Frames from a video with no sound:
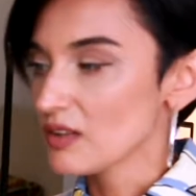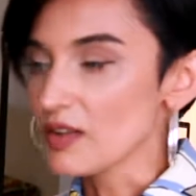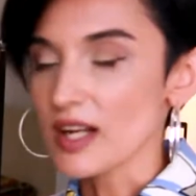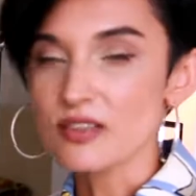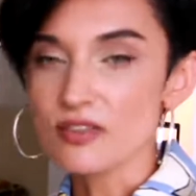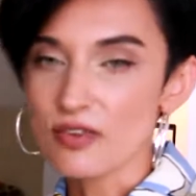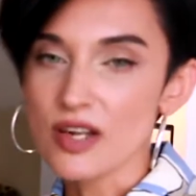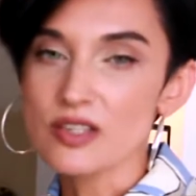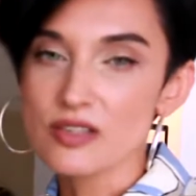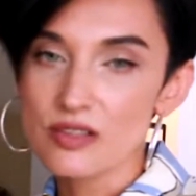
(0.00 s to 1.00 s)
great
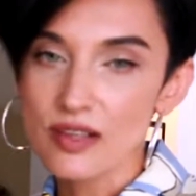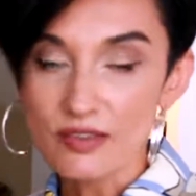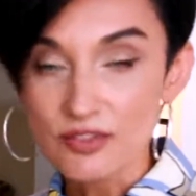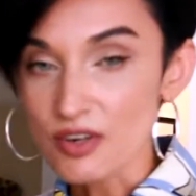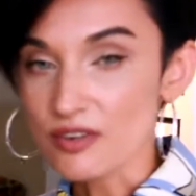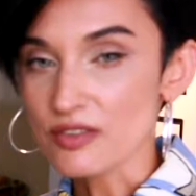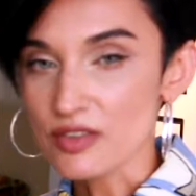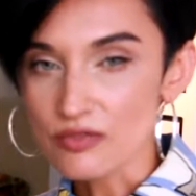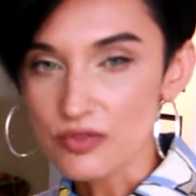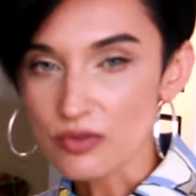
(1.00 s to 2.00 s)

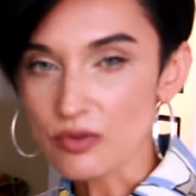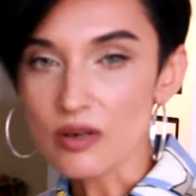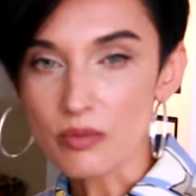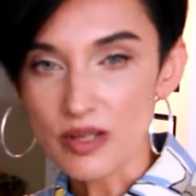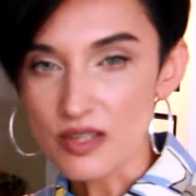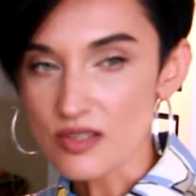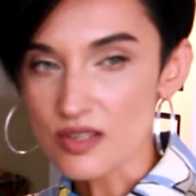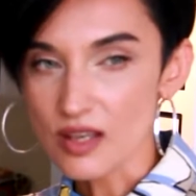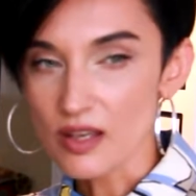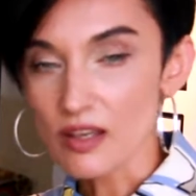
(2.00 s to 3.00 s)
alternative to Armani
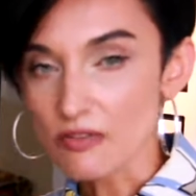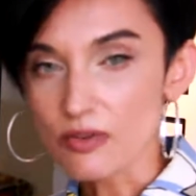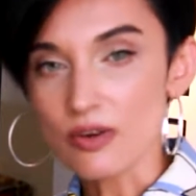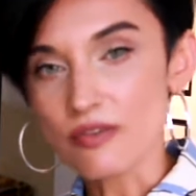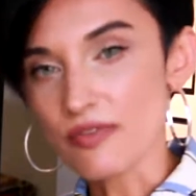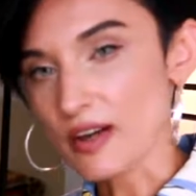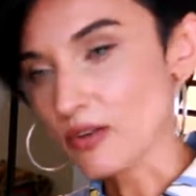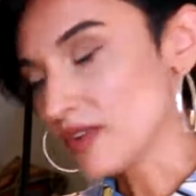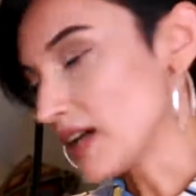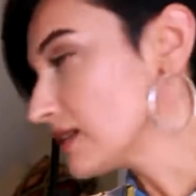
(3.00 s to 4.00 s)
C if you are a fan
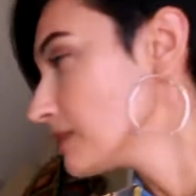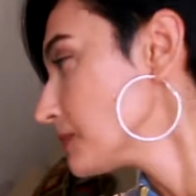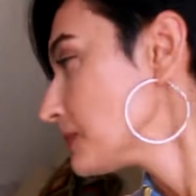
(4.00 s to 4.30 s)
of that.